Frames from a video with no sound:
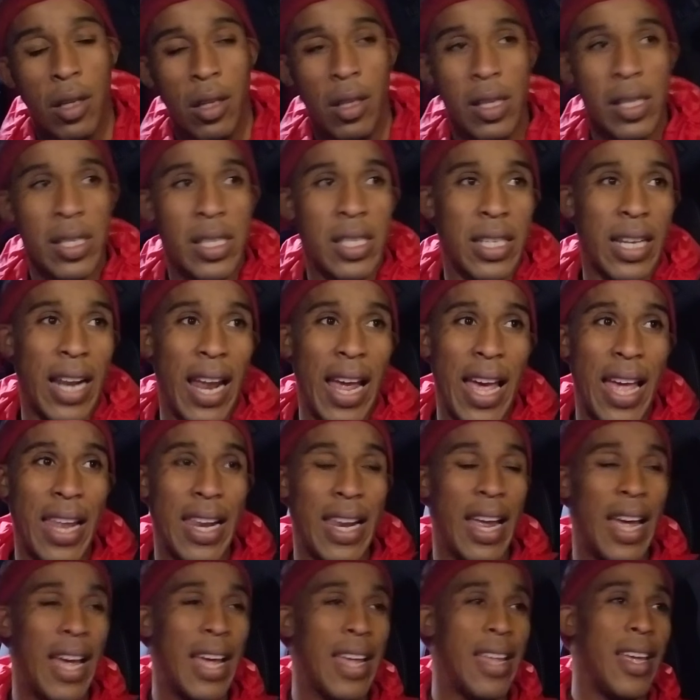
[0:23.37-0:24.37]
Listen,
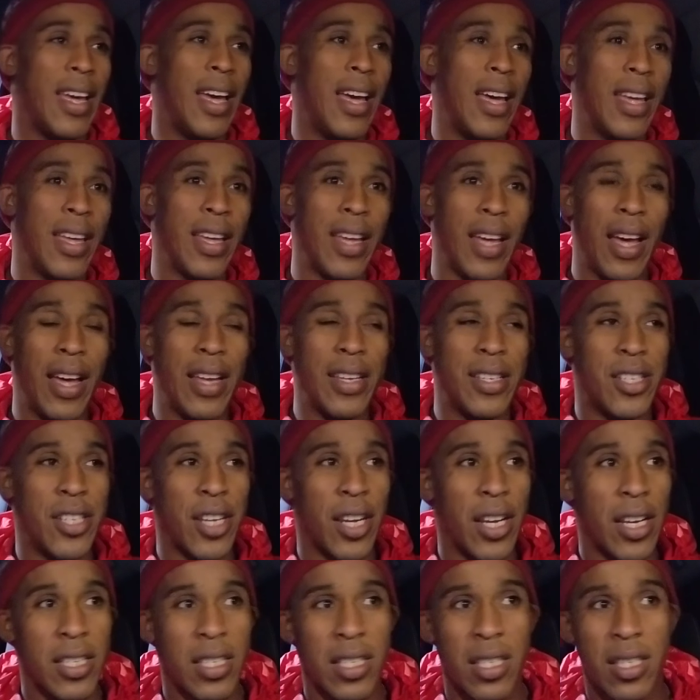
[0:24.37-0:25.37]
I
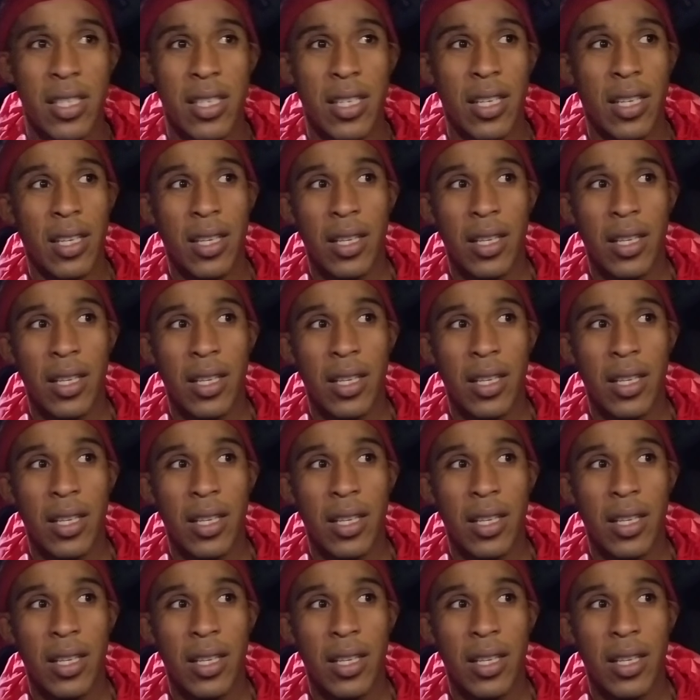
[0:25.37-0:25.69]
just